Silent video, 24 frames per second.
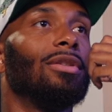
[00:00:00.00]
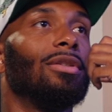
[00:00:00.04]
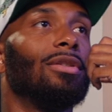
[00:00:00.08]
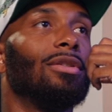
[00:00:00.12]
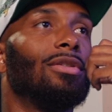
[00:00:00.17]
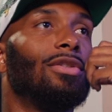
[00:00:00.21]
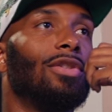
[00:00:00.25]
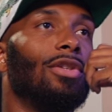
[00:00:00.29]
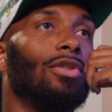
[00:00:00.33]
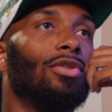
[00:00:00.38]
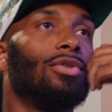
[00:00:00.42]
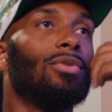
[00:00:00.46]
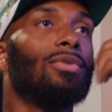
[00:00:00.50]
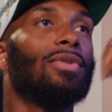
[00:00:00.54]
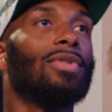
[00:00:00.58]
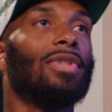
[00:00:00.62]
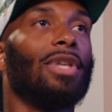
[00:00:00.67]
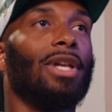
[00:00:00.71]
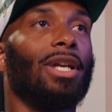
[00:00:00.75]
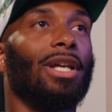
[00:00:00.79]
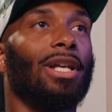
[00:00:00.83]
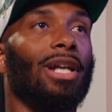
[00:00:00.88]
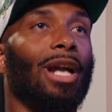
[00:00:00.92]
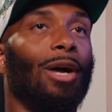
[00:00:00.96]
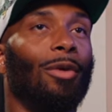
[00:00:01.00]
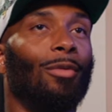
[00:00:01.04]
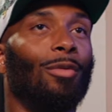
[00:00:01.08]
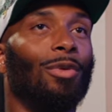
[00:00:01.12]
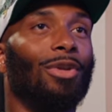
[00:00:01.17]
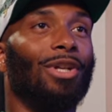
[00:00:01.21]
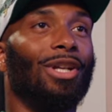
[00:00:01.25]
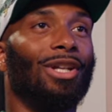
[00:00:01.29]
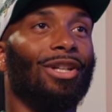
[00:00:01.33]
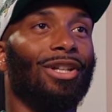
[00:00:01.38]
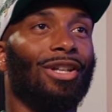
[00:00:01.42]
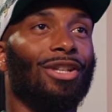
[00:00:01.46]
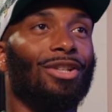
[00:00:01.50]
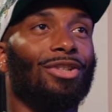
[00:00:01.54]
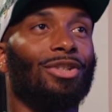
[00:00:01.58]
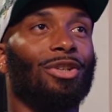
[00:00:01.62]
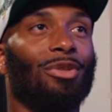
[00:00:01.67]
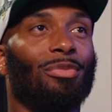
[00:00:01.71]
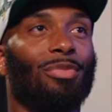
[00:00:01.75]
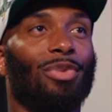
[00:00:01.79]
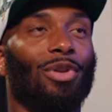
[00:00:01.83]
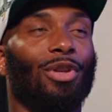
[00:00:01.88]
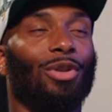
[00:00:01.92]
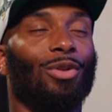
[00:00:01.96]
Since you said I want to get your
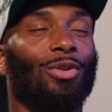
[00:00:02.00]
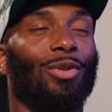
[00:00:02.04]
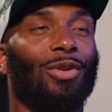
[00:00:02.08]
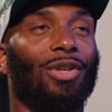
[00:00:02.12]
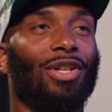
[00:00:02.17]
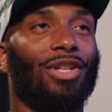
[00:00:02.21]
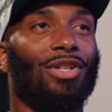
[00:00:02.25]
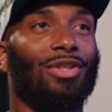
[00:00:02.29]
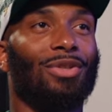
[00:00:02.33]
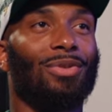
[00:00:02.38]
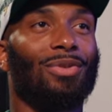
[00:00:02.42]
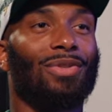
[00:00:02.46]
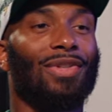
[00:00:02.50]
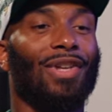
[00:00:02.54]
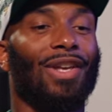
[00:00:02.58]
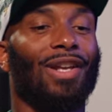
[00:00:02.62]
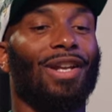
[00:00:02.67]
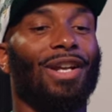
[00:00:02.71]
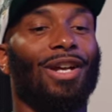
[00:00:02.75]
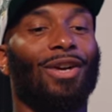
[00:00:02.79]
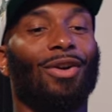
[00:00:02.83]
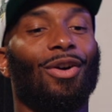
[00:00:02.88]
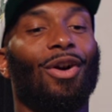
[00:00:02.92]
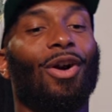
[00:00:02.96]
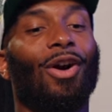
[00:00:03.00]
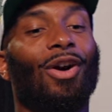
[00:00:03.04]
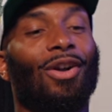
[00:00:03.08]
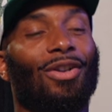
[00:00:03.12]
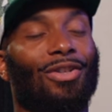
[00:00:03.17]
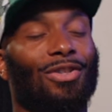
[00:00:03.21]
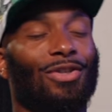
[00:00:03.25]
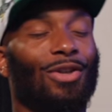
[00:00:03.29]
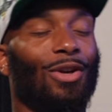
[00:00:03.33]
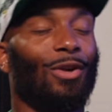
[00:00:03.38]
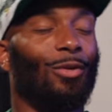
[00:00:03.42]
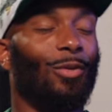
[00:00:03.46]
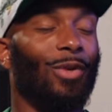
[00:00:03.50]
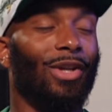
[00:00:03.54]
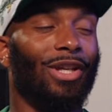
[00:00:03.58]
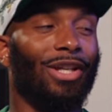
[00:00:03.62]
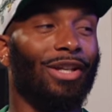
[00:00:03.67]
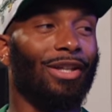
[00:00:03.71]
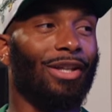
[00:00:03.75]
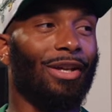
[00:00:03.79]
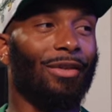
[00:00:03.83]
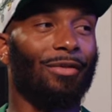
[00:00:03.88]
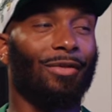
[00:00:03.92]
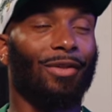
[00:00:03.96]
opinion on this, you said our All Star Weekend
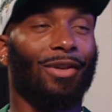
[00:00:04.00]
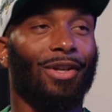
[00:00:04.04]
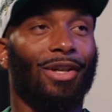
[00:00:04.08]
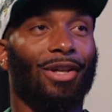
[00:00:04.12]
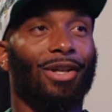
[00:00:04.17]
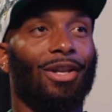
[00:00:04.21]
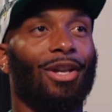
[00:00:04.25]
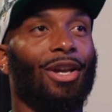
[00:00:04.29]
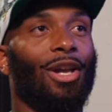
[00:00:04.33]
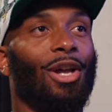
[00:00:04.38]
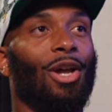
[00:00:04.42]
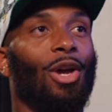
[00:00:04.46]
left here.